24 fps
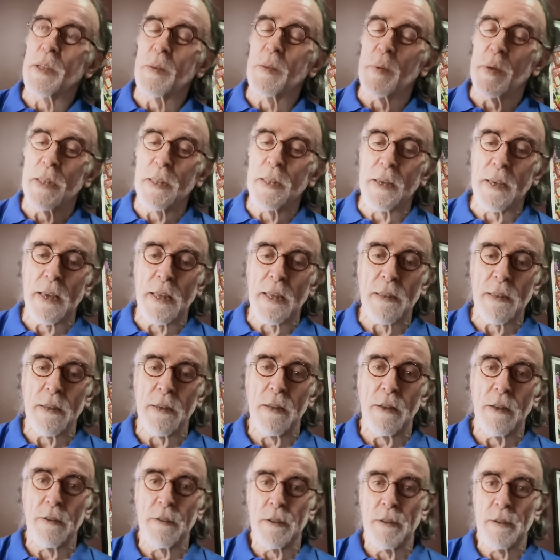where Twitter gets
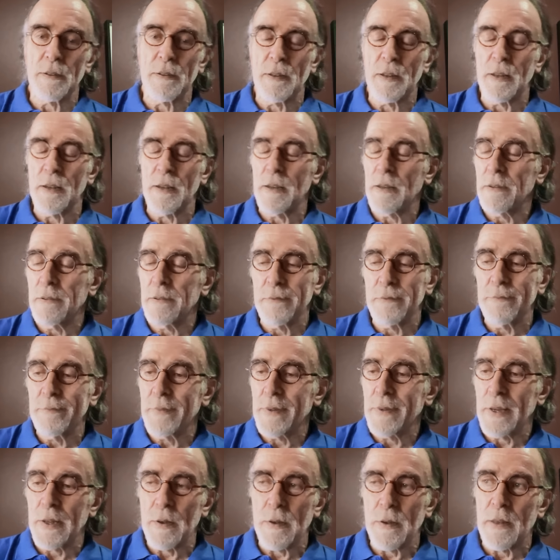a lot,
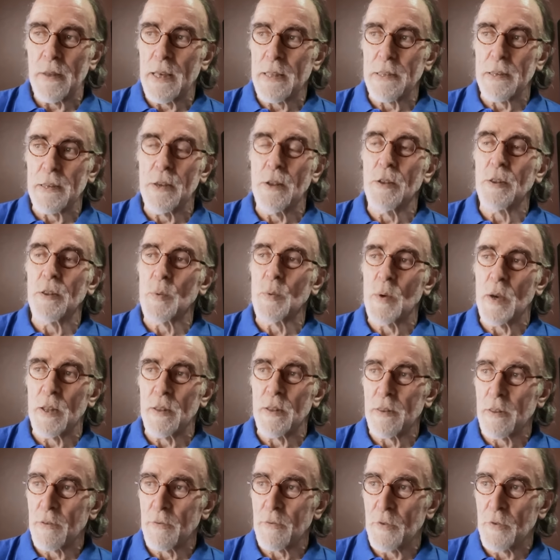has a lot to
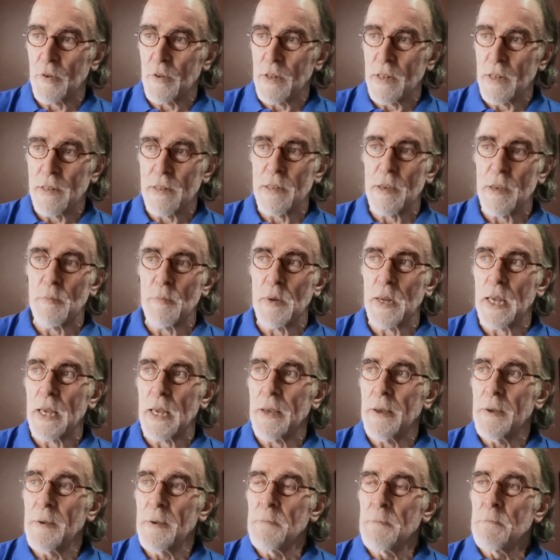answer for. There's so
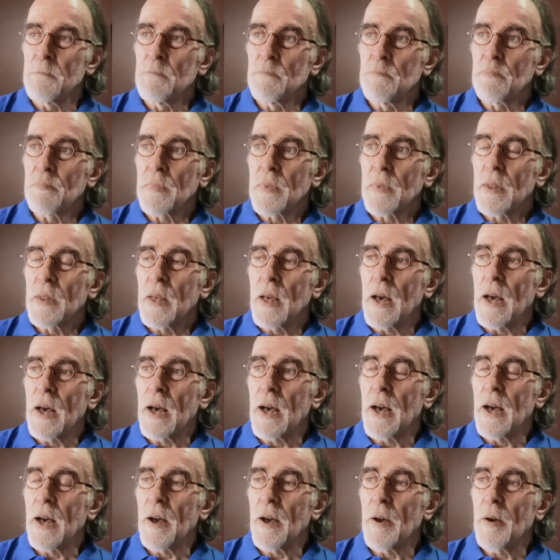many
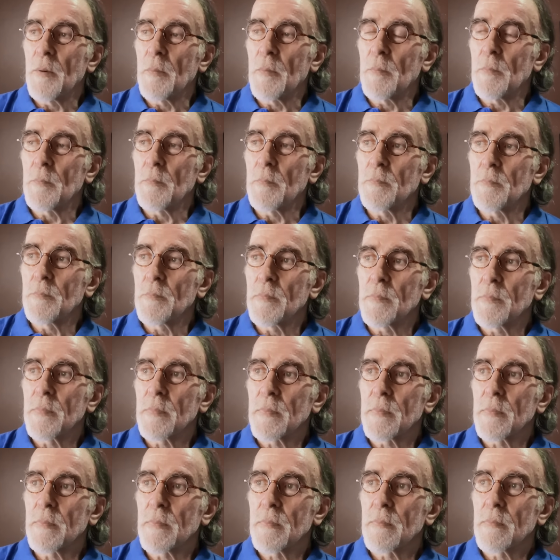um,
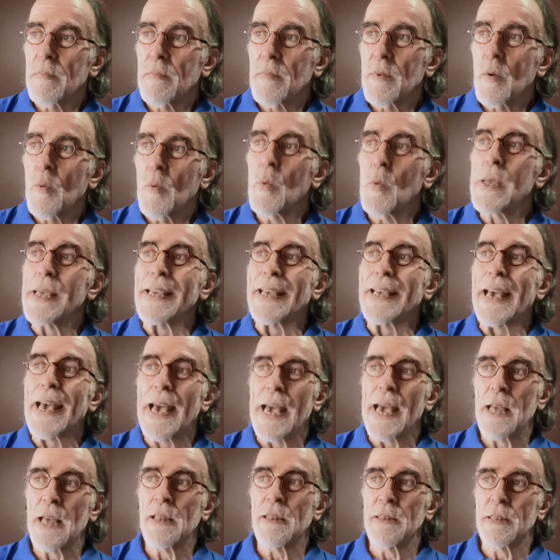weak
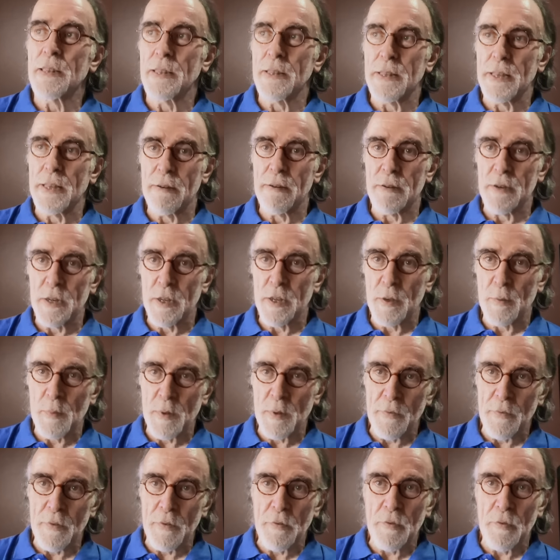hands in there in
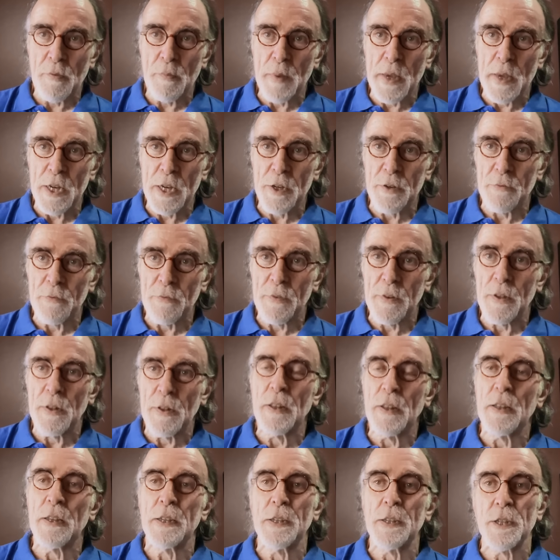terms of information
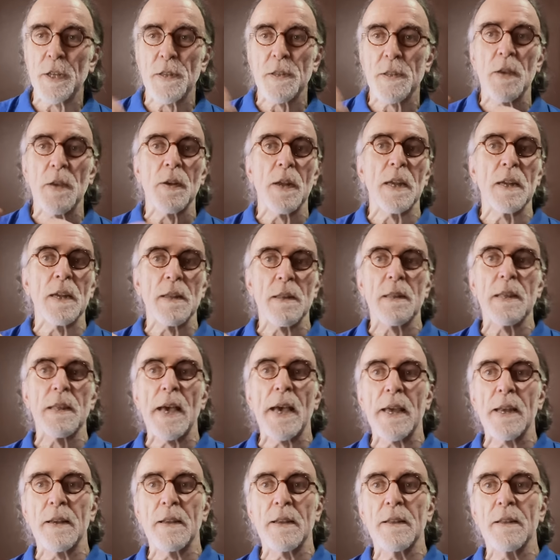flow. They just don't
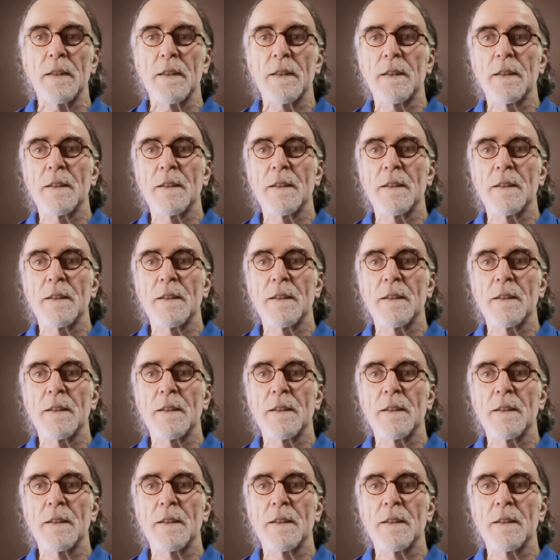understand